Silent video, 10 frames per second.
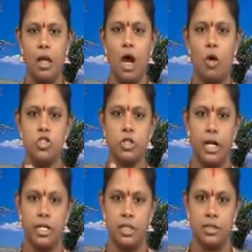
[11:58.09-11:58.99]
How to
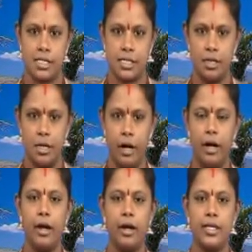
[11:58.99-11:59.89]
render this?
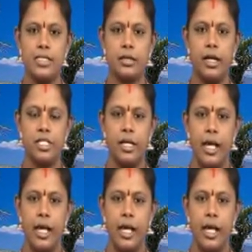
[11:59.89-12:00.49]
It's rendered